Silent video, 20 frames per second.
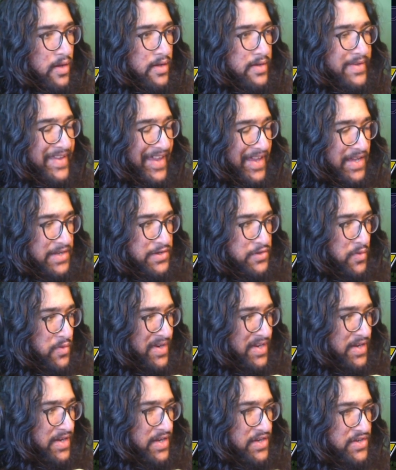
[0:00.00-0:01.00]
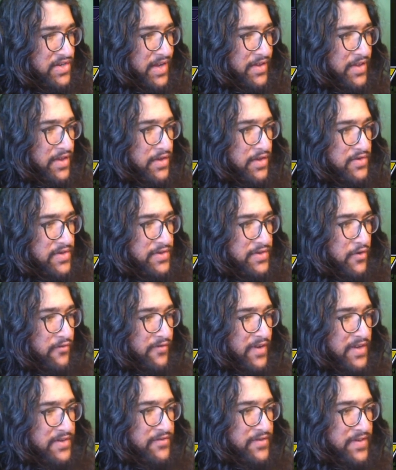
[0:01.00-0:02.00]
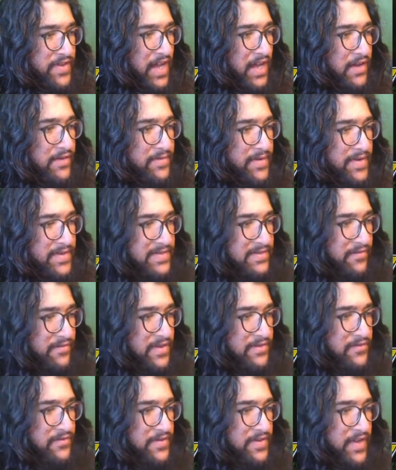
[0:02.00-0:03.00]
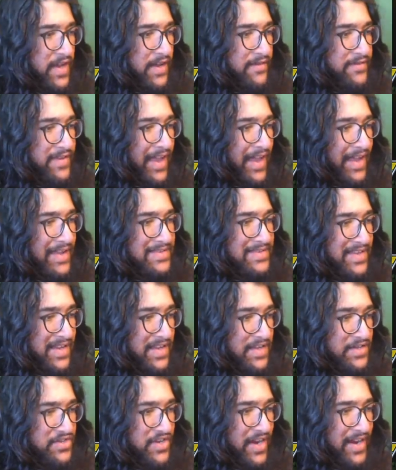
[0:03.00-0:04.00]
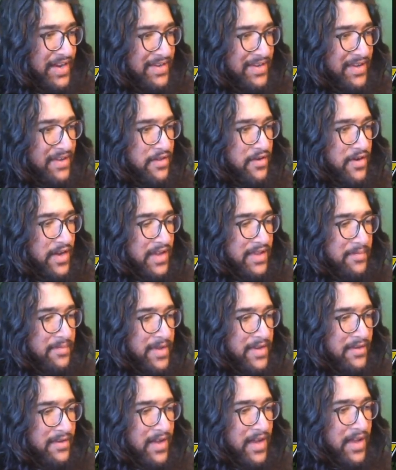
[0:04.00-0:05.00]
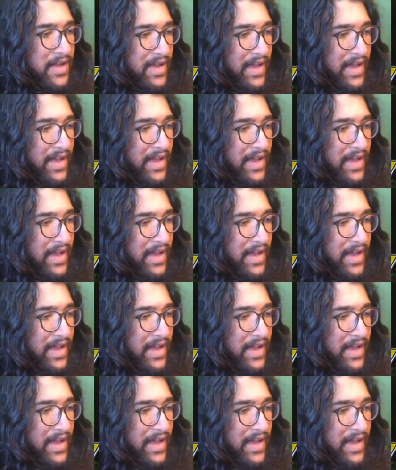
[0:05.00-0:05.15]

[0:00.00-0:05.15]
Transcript: cage win condition, I think you just go Vengeful Knives, because the Vengeful Knives adds a Giant Killer element,